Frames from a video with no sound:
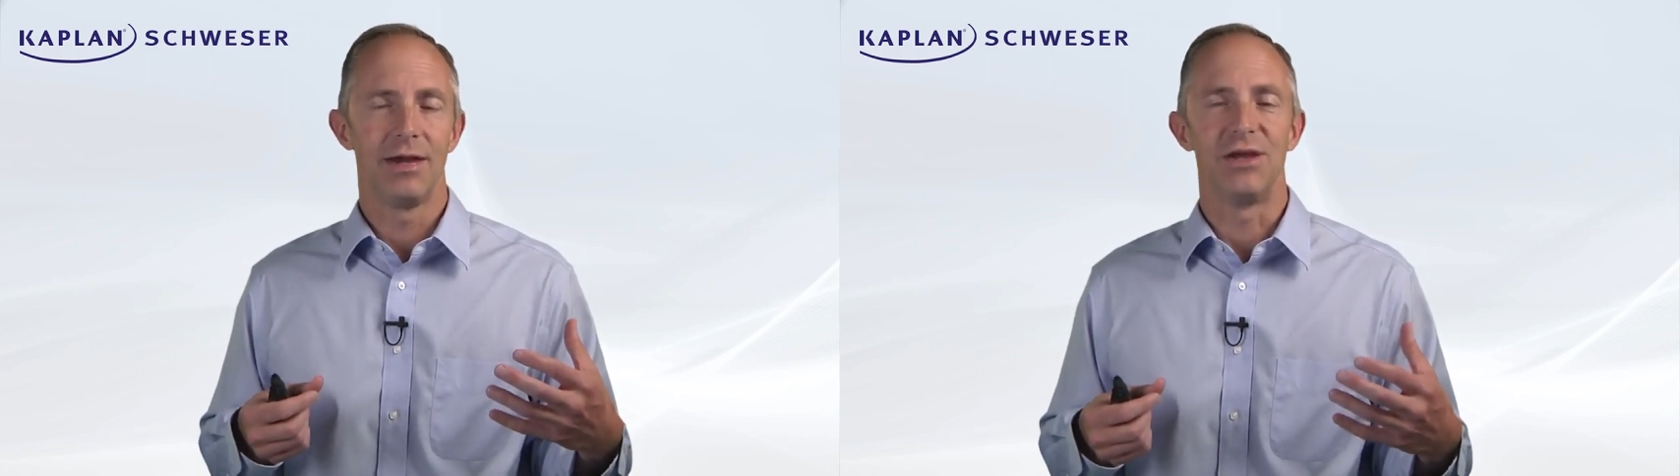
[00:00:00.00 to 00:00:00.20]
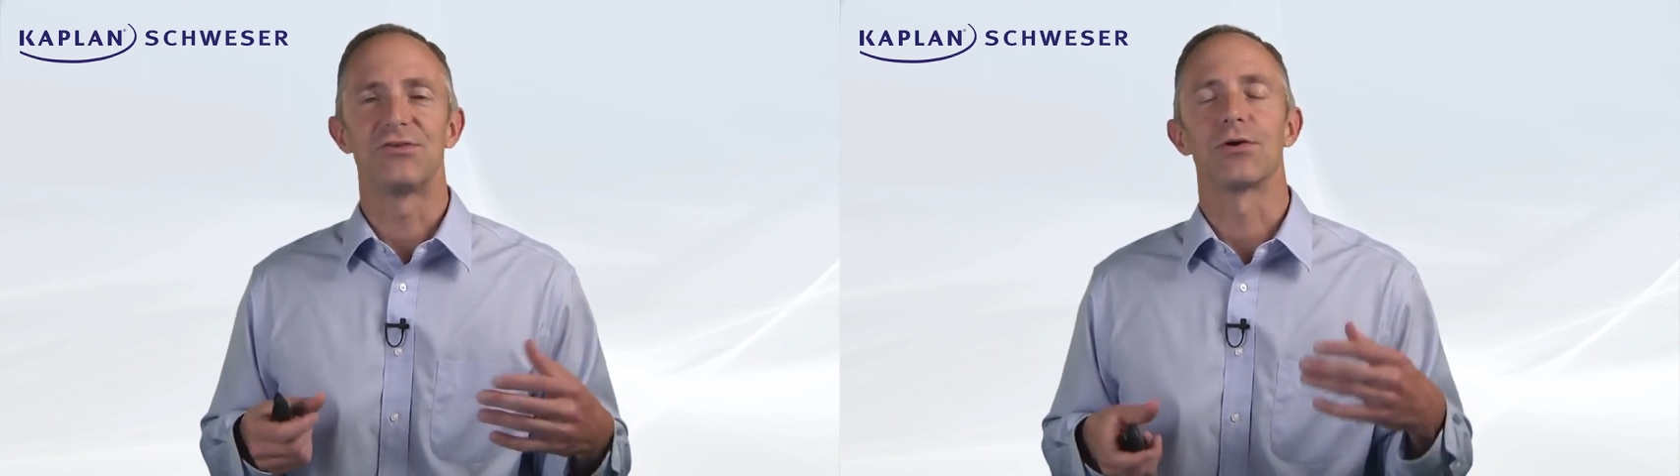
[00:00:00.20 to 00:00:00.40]

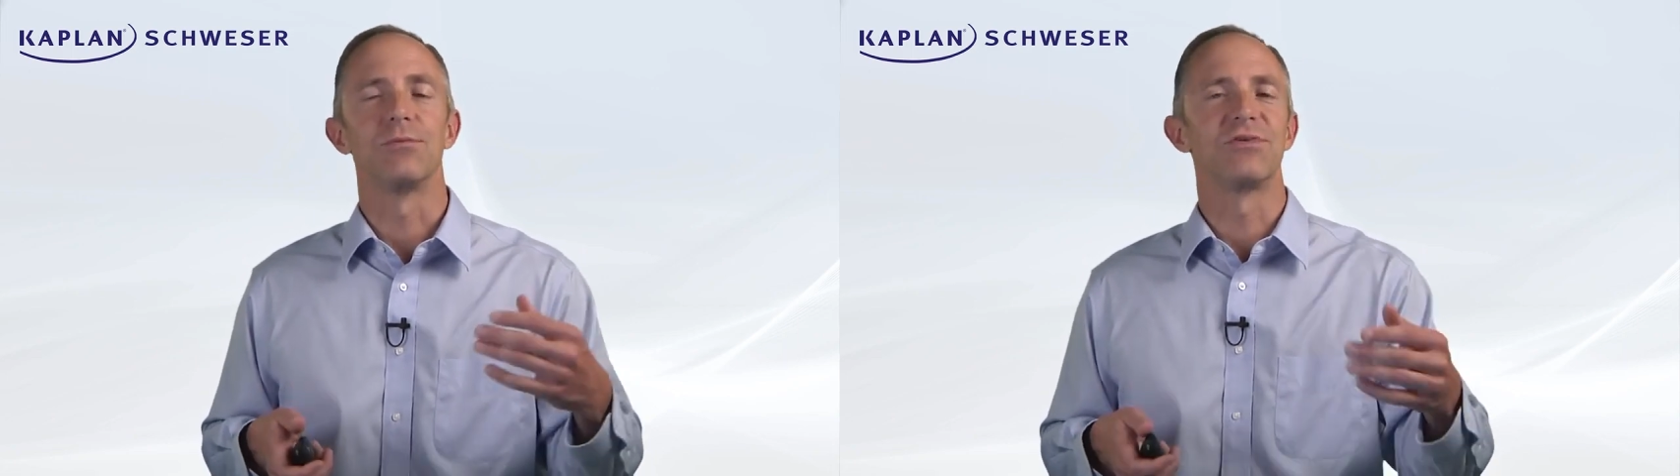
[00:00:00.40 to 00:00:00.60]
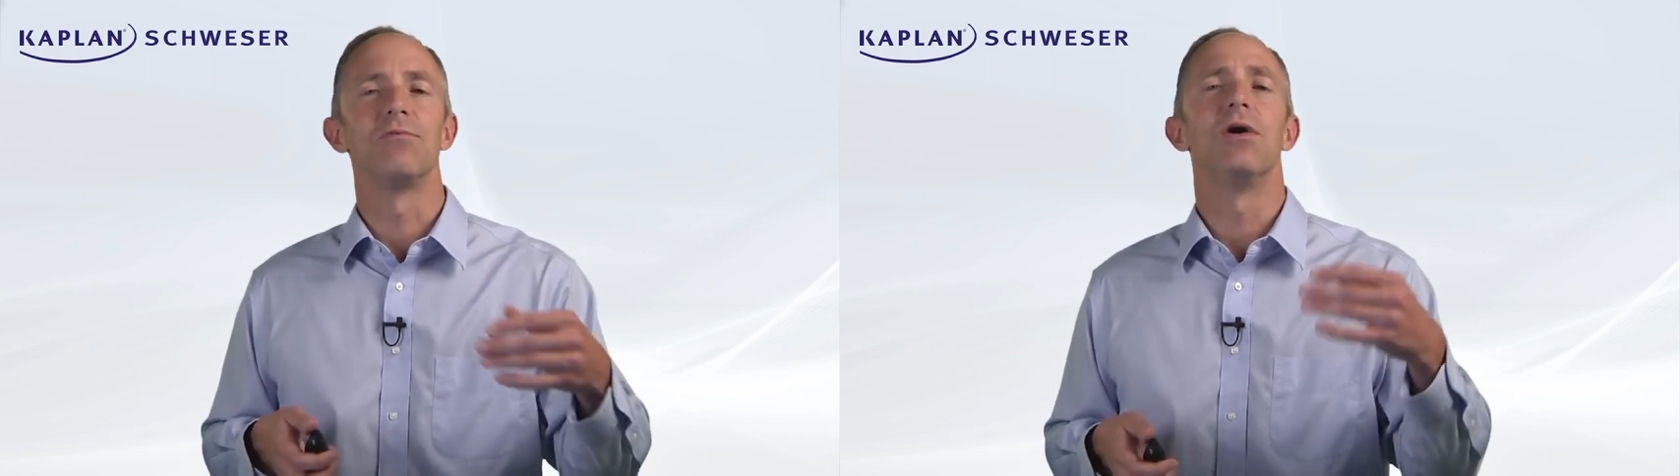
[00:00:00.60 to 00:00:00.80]
in
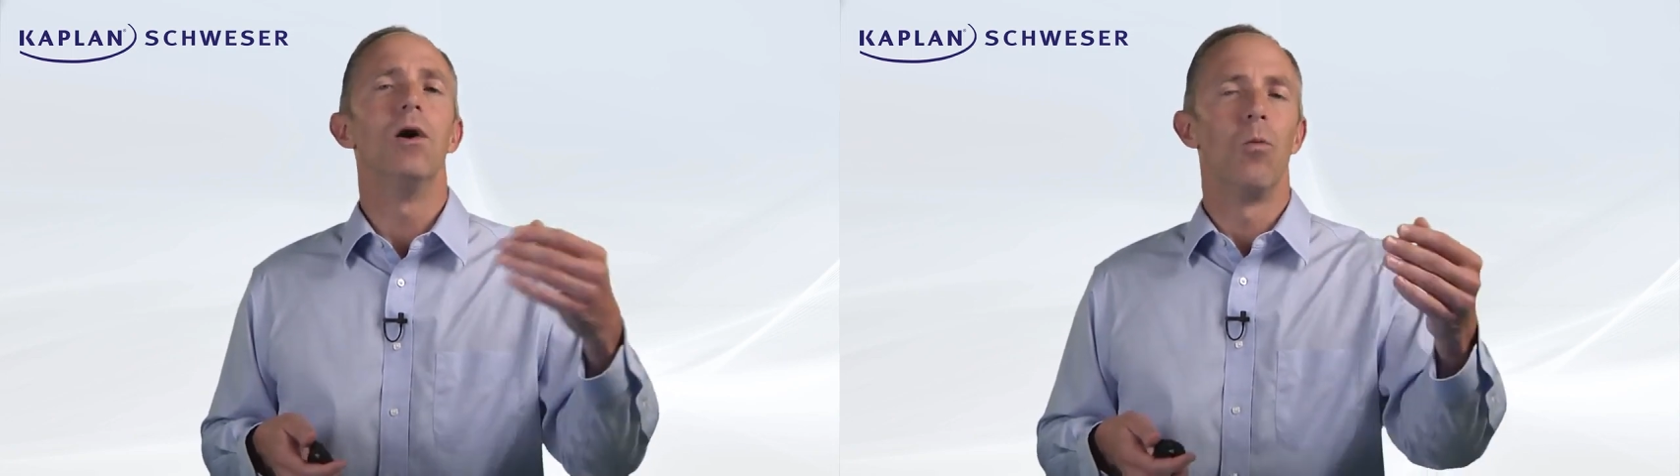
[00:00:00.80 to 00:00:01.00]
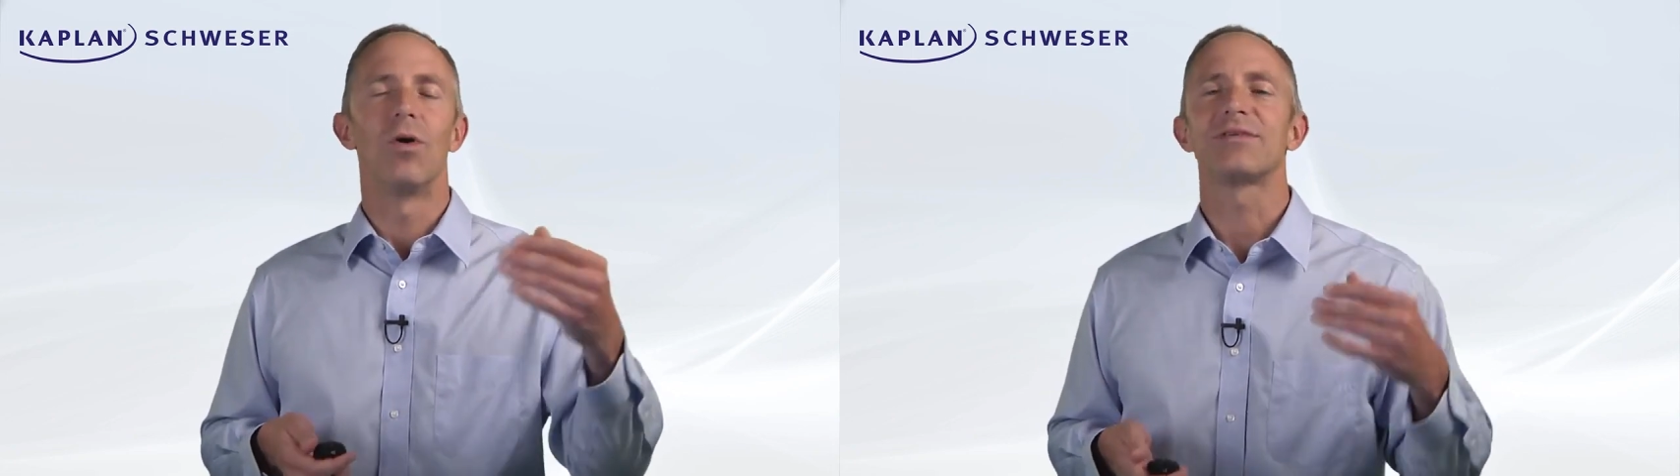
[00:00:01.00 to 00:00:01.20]
terms of
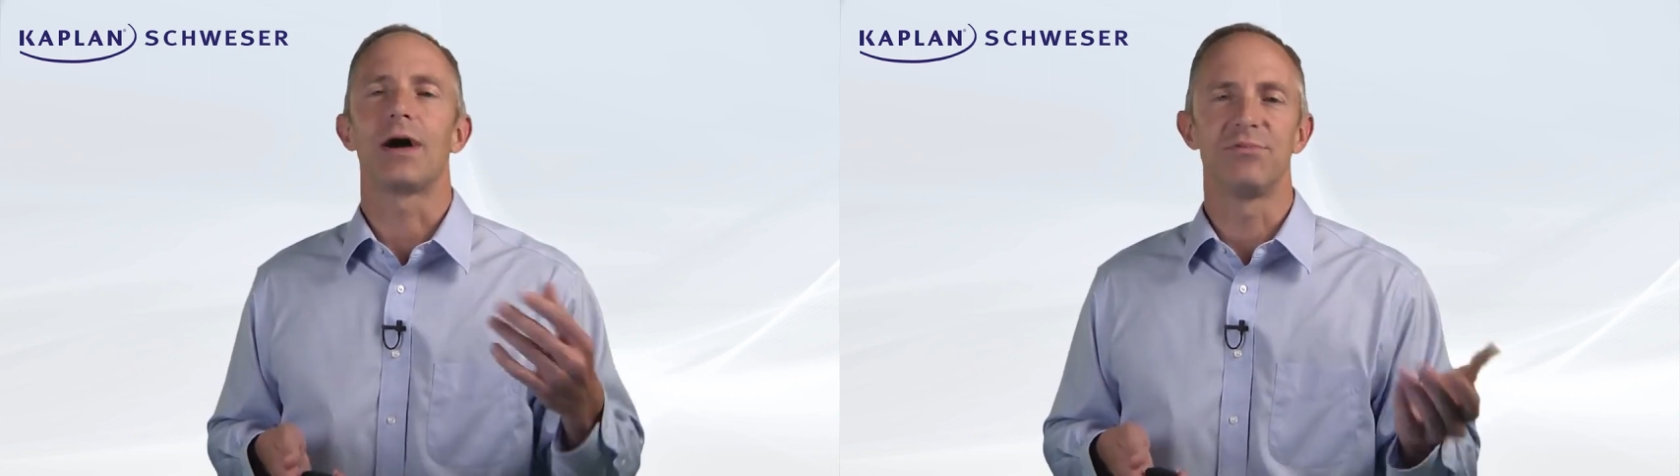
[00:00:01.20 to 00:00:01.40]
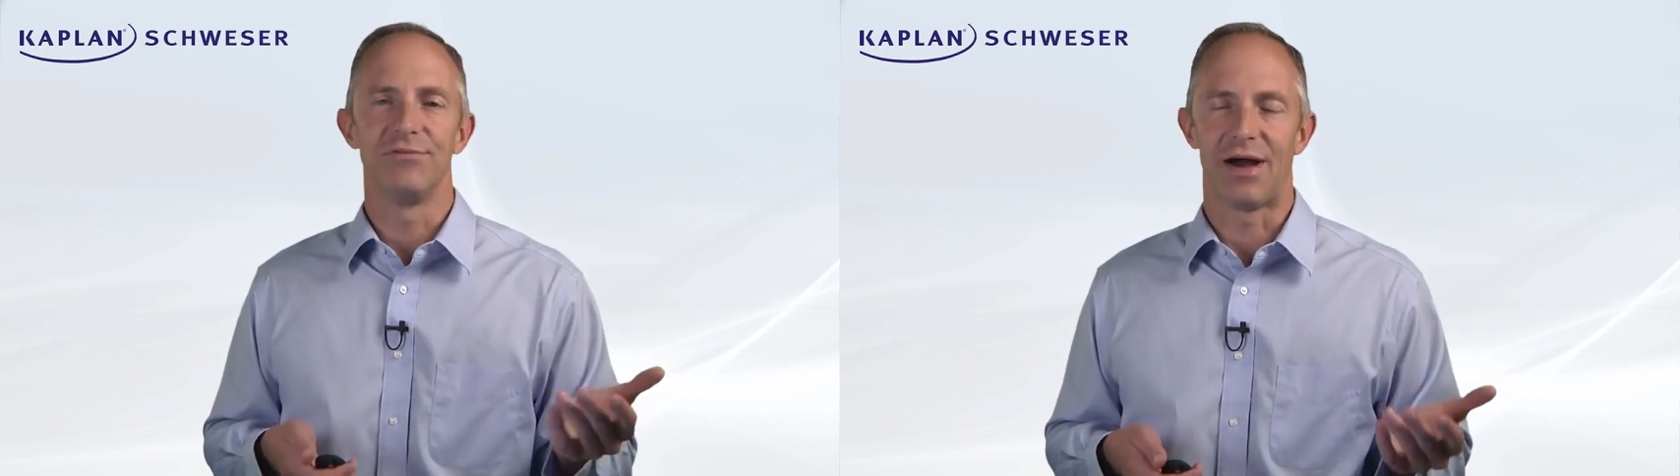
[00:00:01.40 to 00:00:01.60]
what types